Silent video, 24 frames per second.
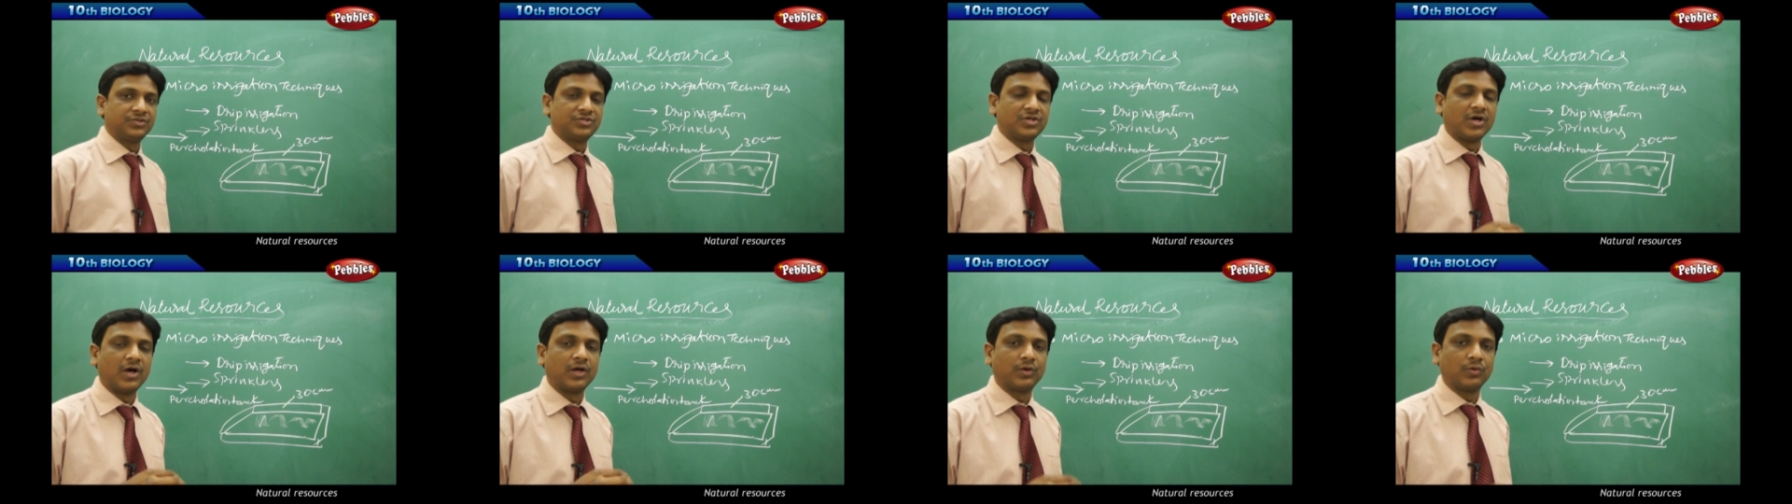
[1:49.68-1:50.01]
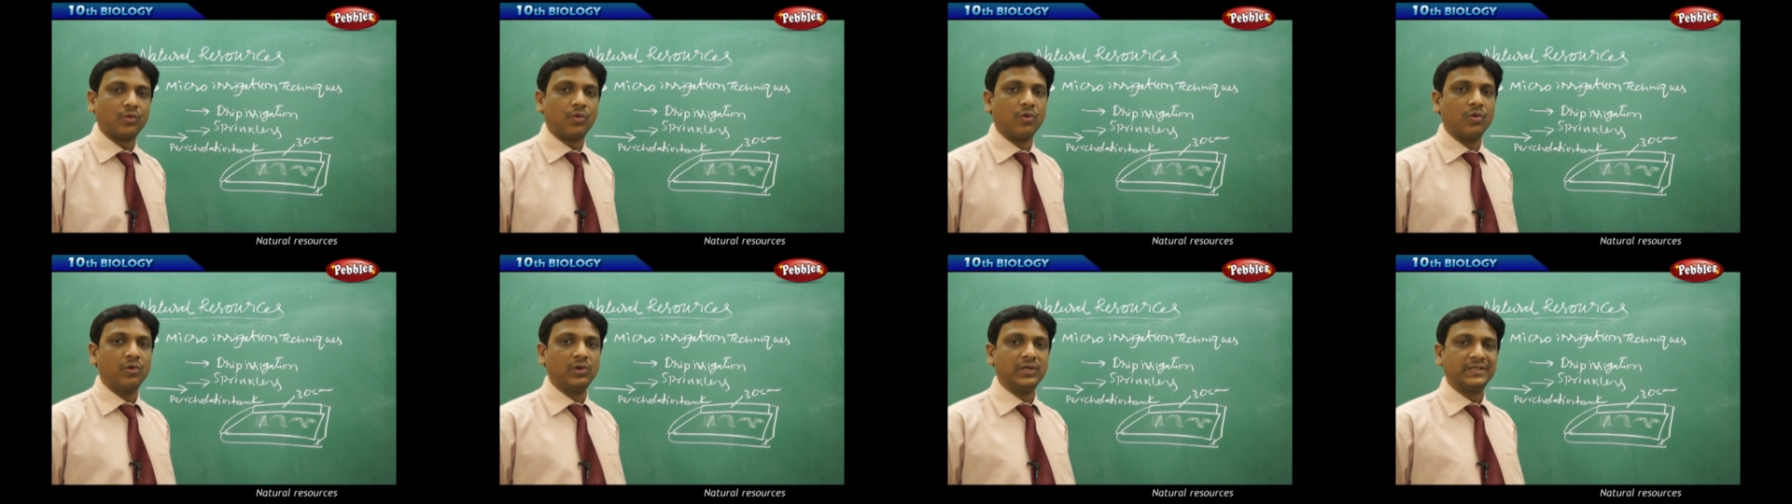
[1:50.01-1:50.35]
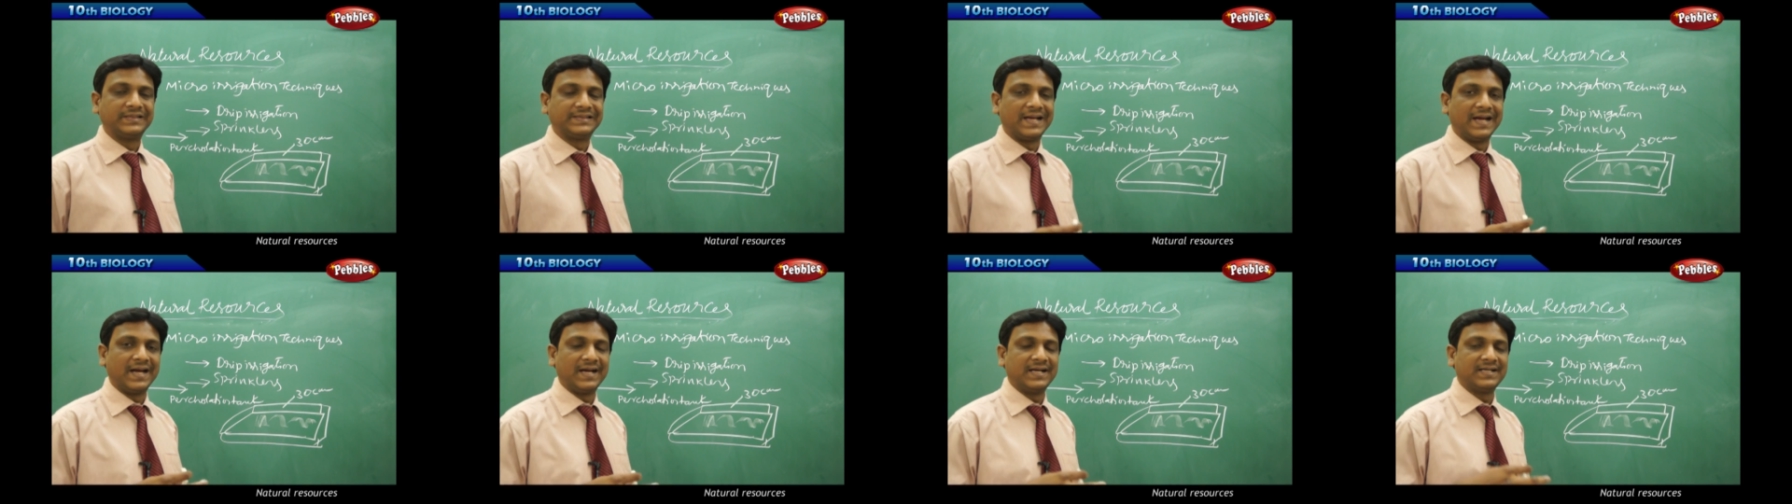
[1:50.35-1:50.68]
charcoal,
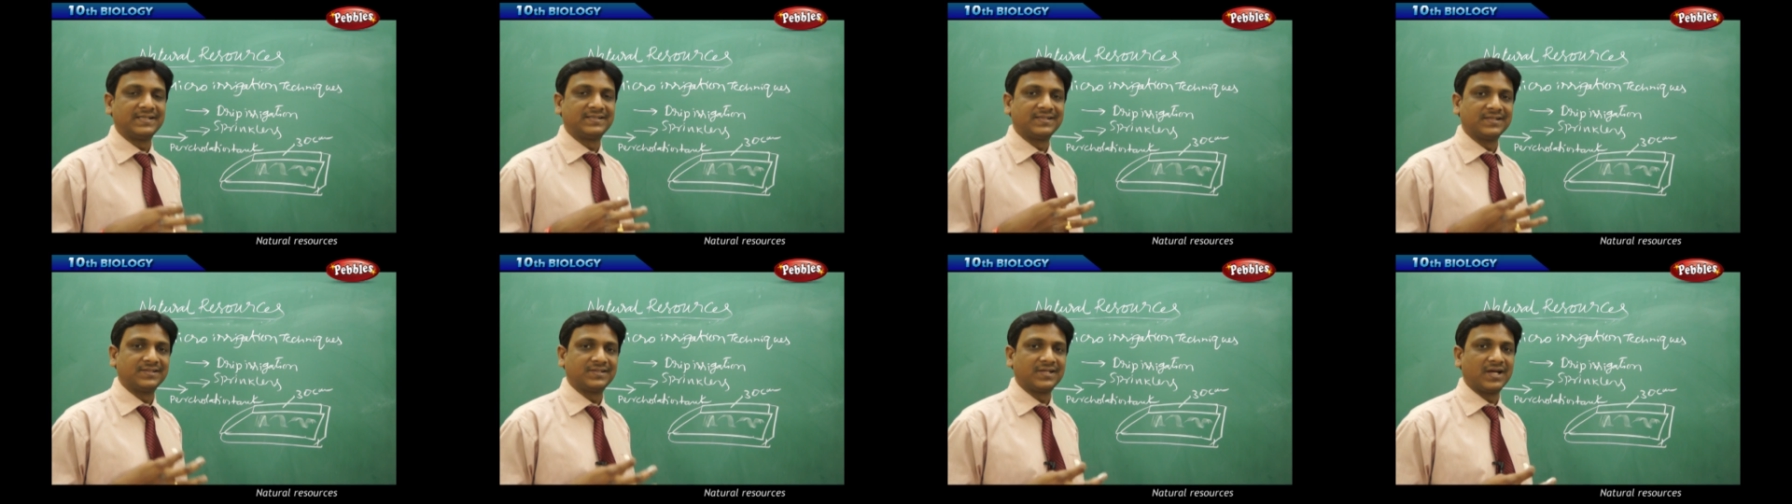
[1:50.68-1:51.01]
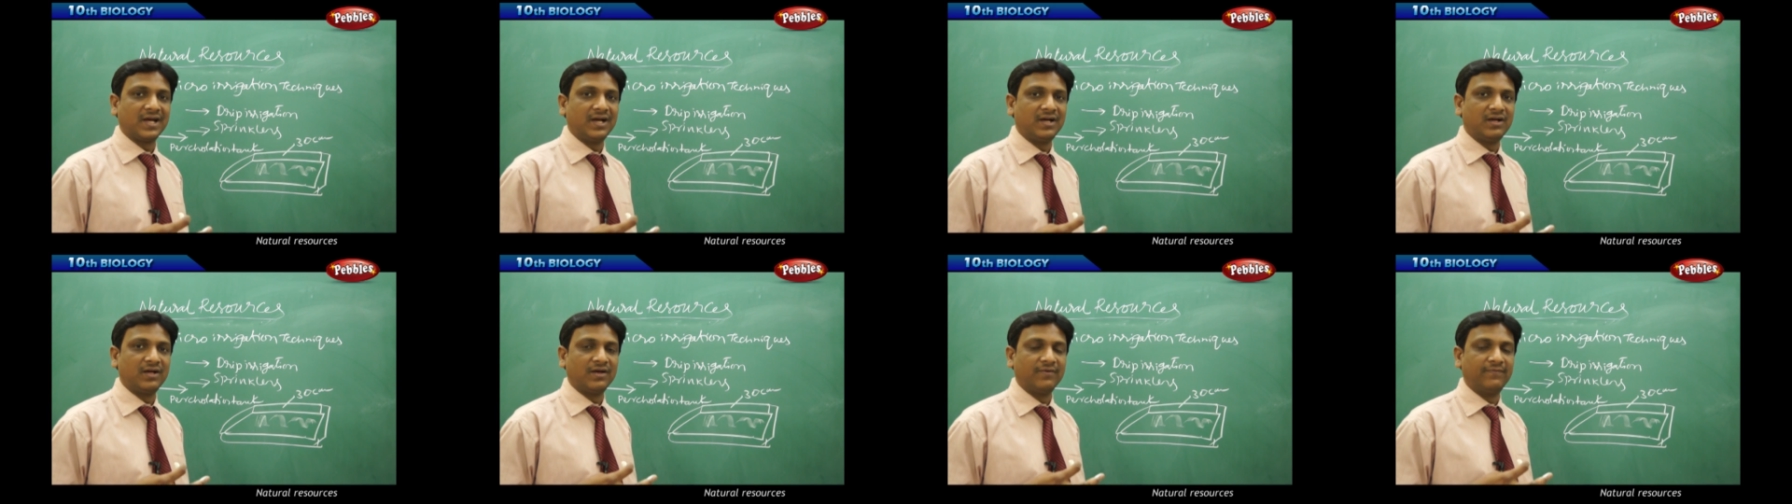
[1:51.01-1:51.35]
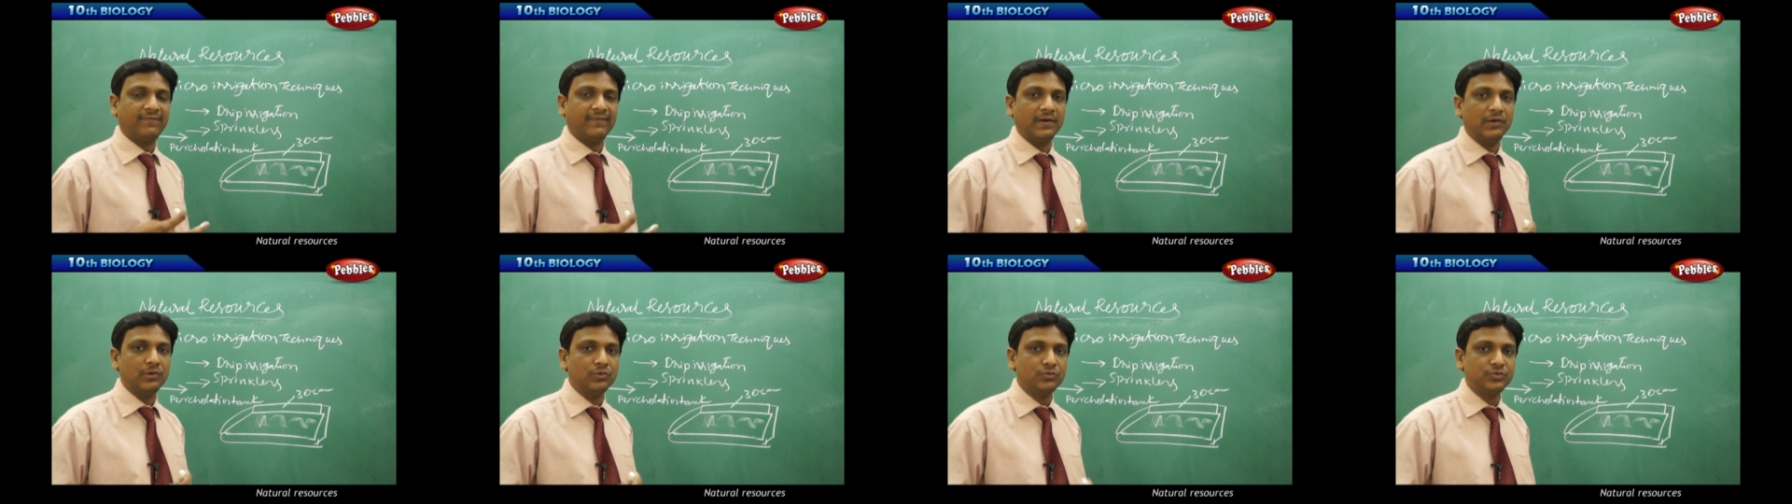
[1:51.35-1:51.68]
sand, such kind
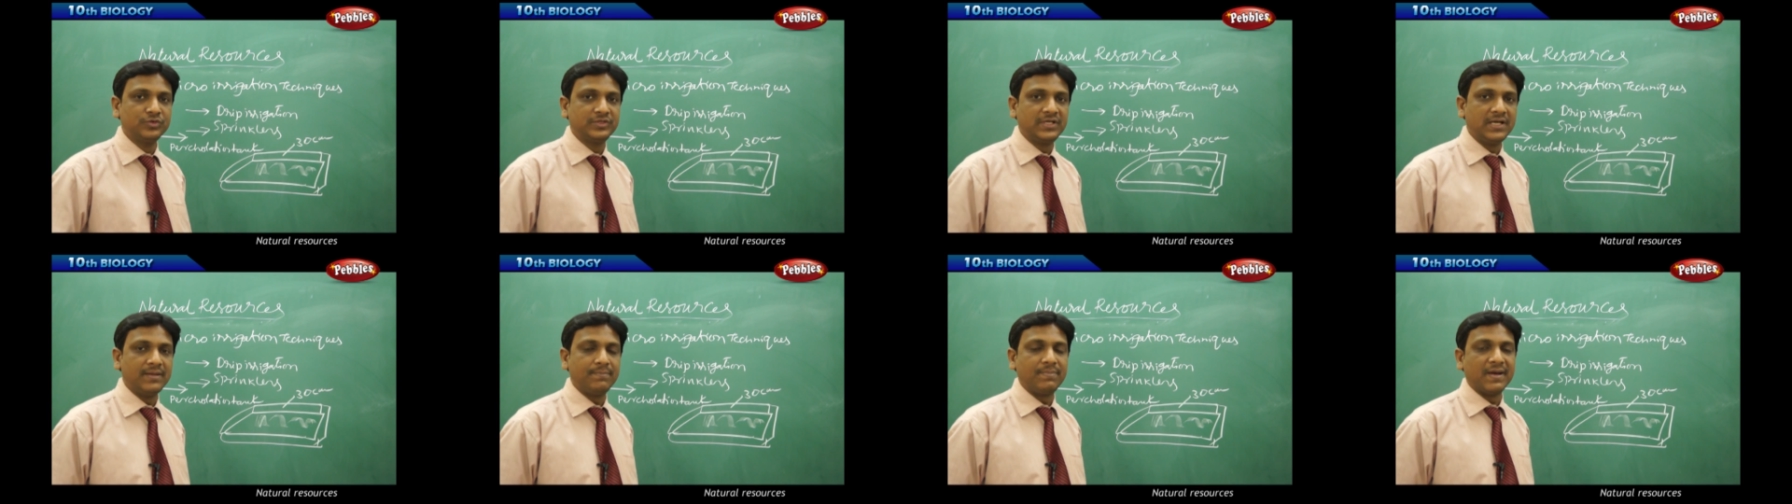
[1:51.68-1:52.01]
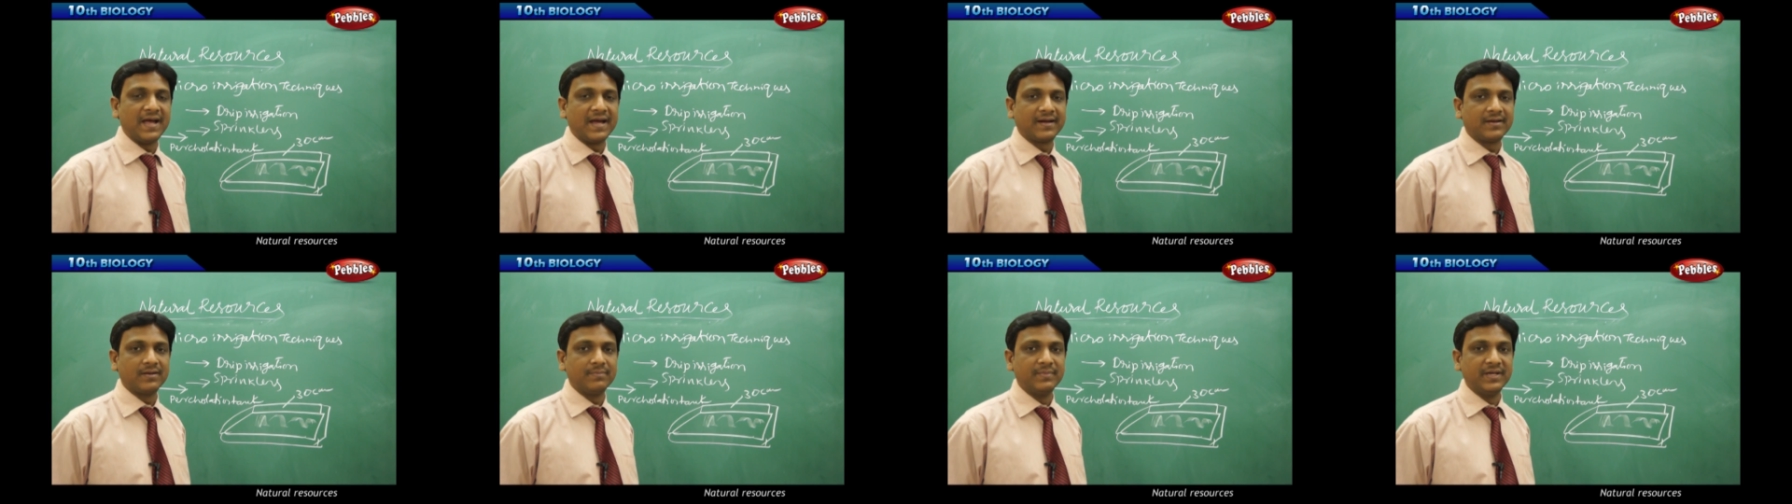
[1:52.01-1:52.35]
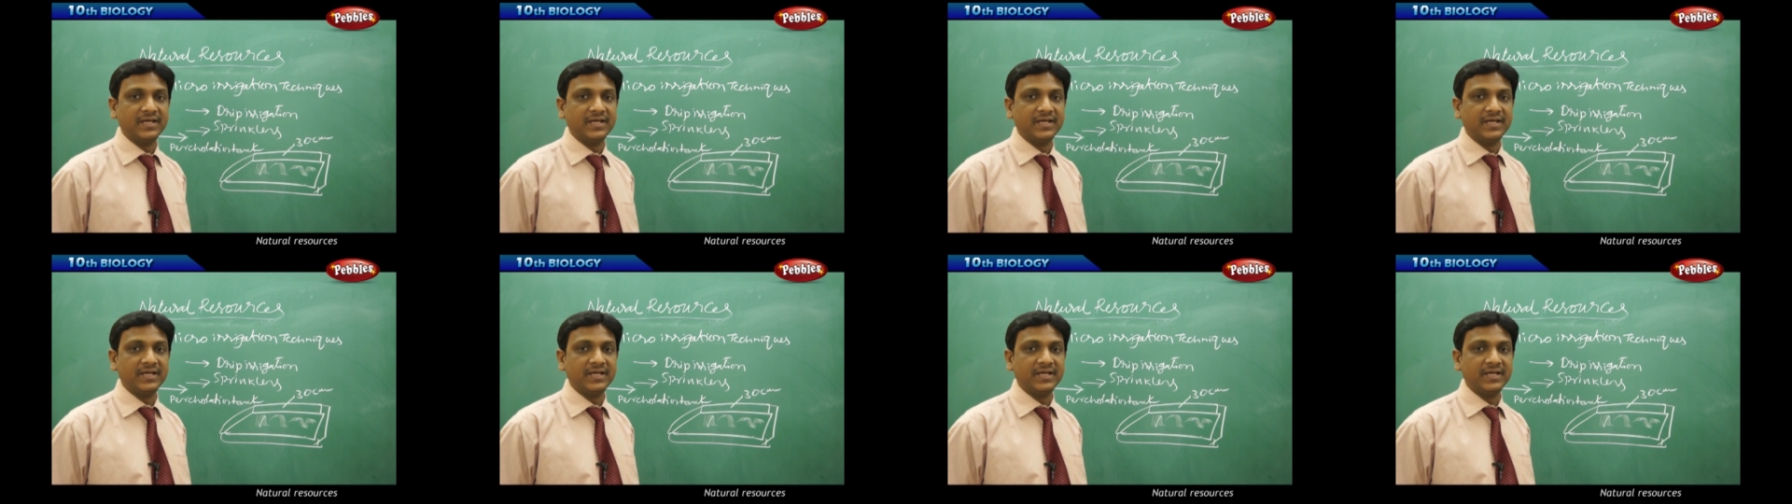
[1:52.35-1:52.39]
of loosely packed